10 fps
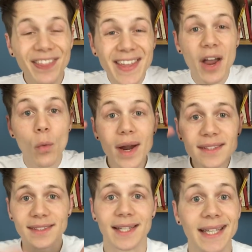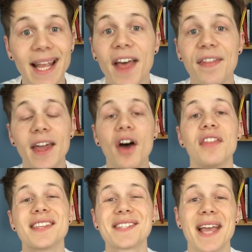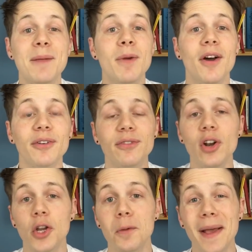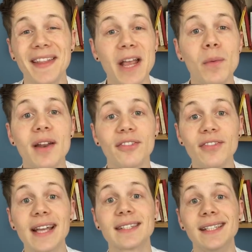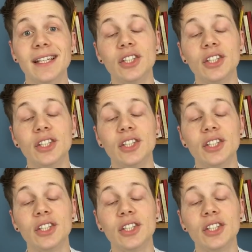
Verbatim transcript: Theoretically, they are the same volume and they will affect